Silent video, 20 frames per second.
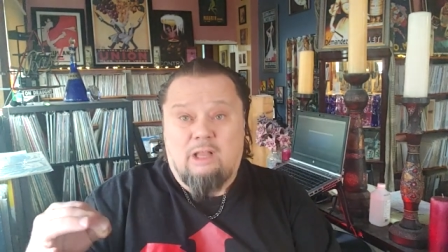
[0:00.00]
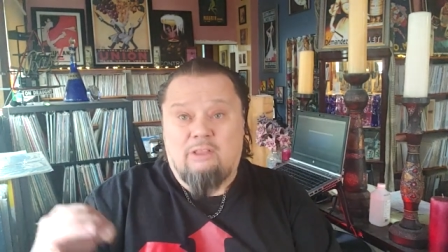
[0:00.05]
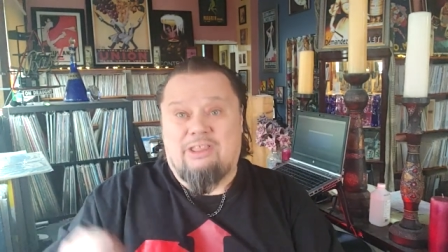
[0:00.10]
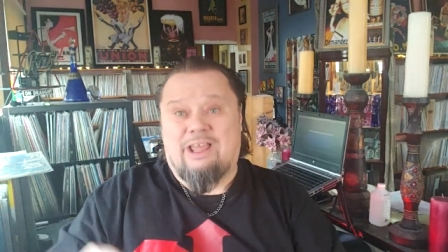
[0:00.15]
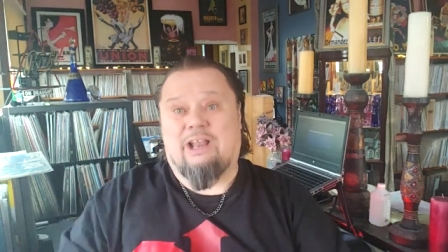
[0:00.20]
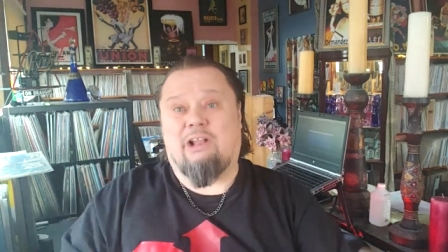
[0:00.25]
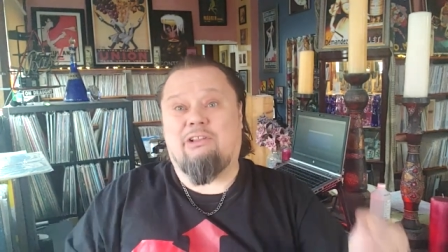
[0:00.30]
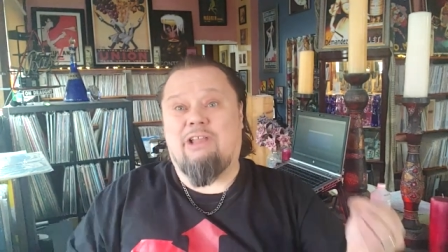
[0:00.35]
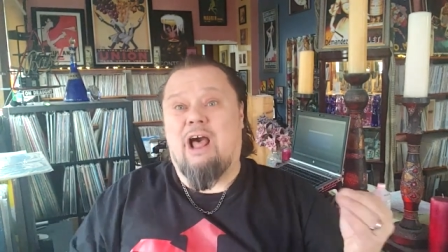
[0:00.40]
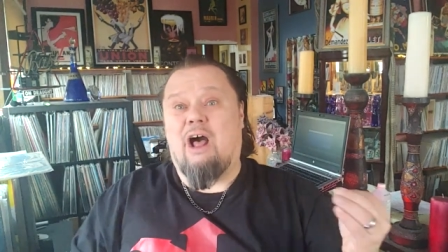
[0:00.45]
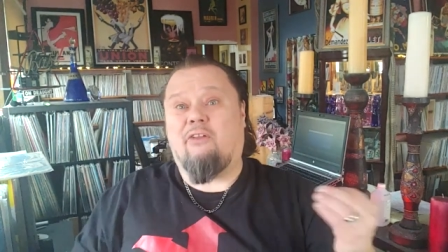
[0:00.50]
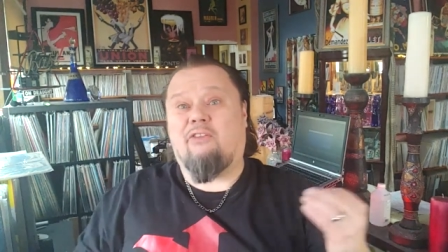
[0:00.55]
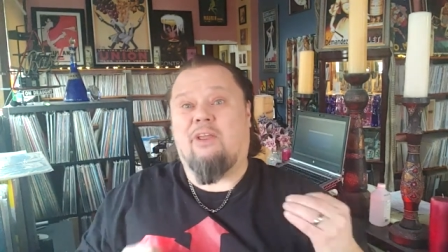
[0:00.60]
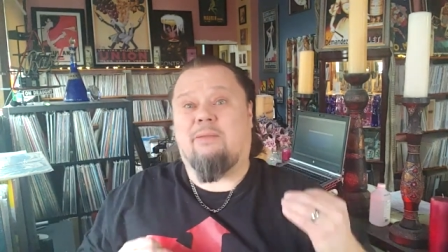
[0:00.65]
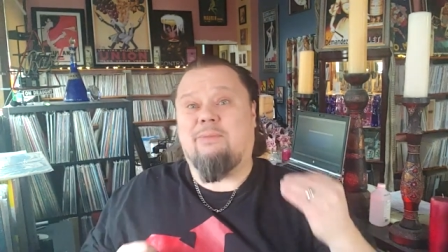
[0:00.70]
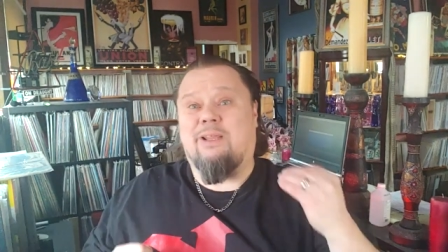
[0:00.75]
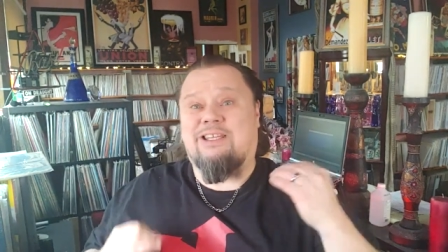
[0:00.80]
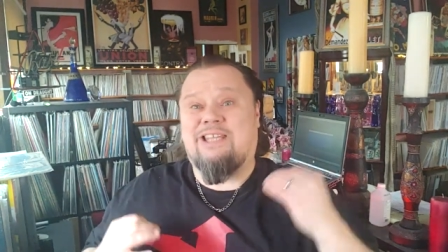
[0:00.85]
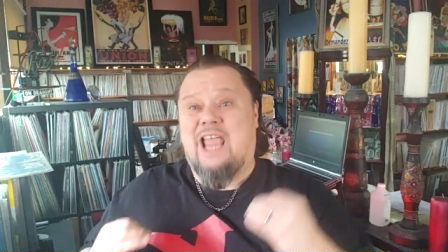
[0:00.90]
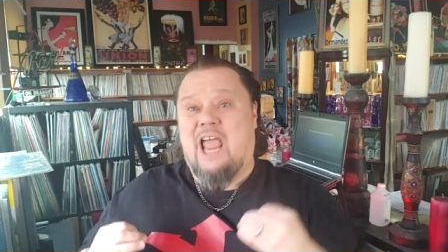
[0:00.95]
that allowed
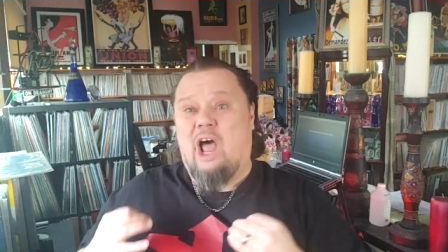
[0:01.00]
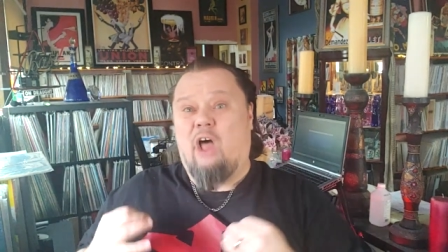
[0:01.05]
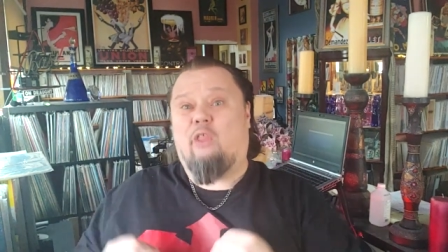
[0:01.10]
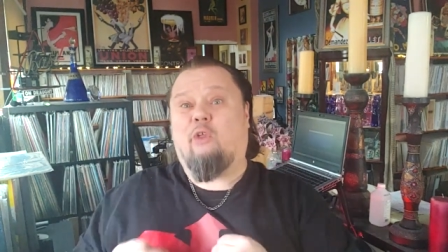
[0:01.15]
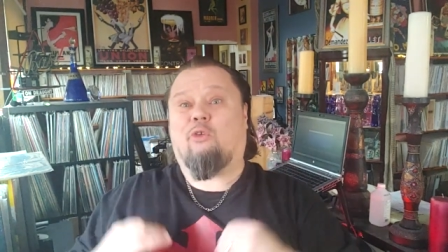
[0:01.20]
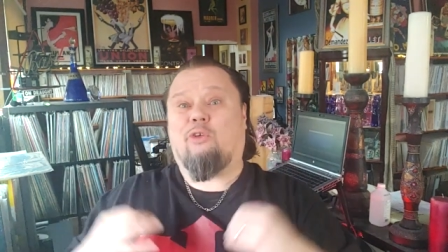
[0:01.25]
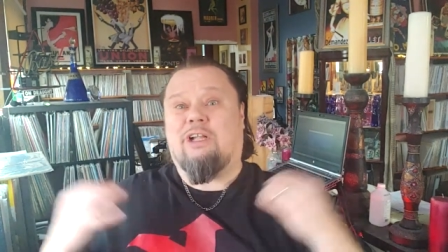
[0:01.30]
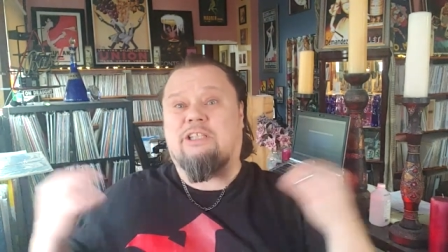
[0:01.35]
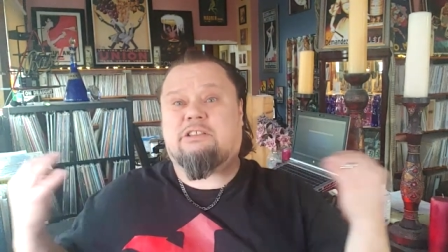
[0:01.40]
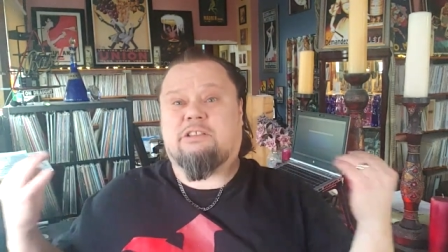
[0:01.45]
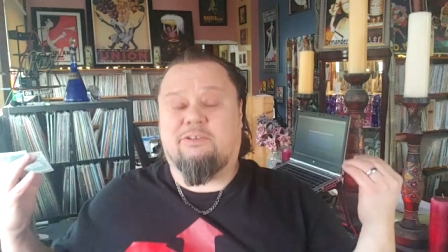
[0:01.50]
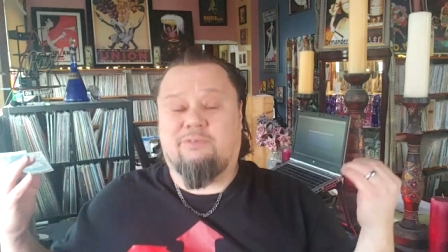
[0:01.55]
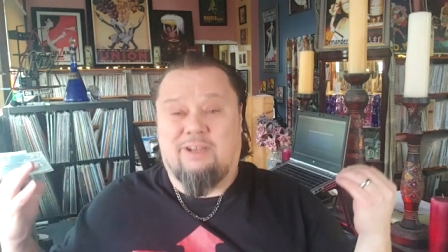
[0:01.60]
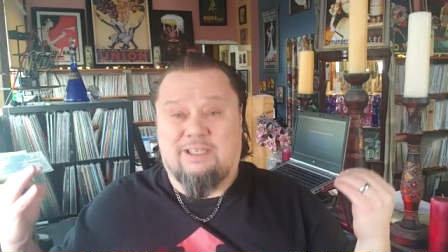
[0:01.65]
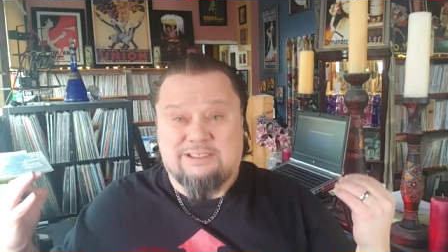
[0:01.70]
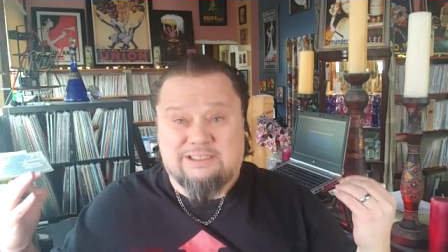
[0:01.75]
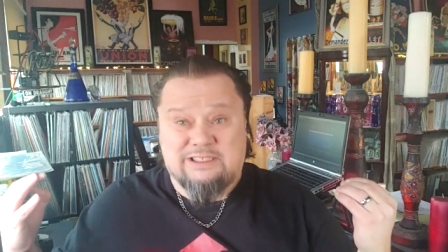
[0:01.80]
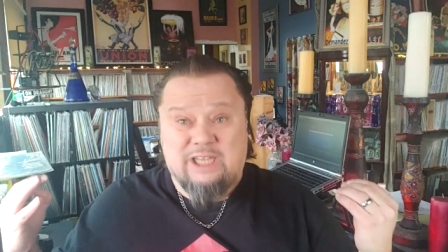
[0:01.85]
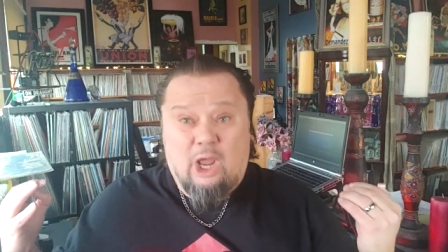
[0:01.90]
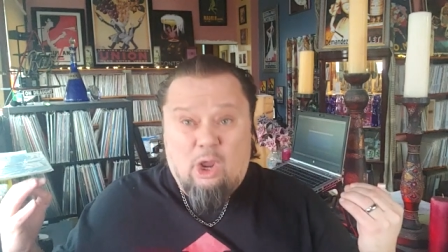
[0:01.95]
them to tell the rest of
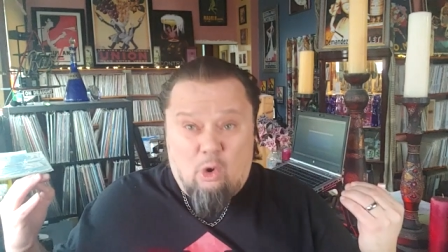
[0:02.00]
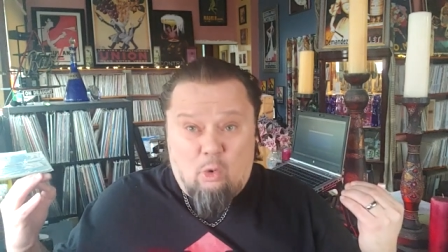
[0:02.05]
us